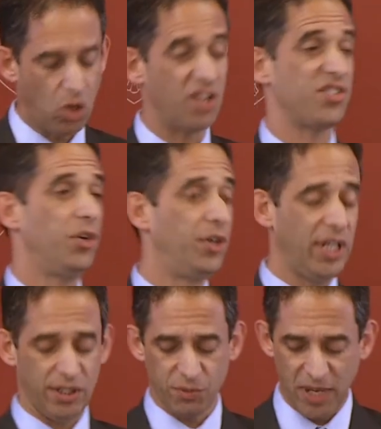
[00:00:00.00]
lost
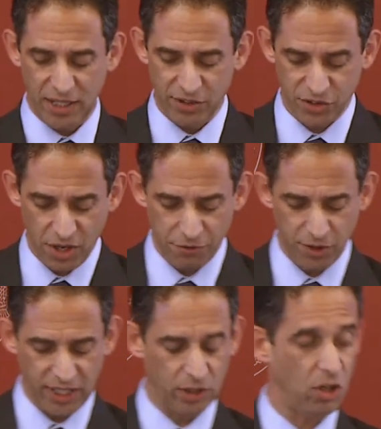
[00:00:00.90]
earnings, pain and
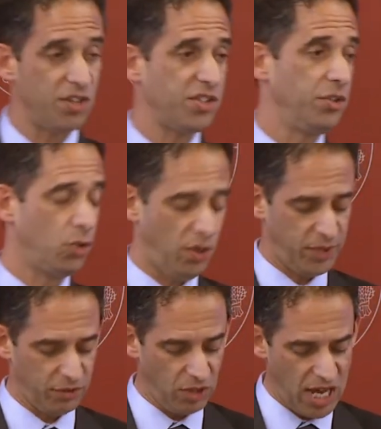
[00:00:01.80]
suffering, and lost
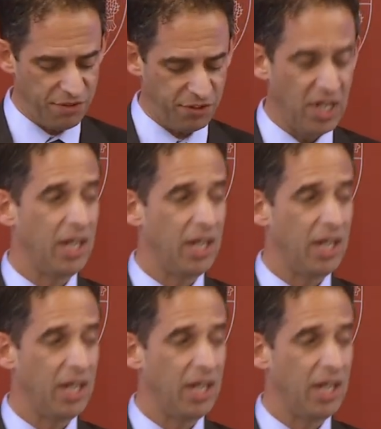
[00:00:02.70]
enjoyment of life,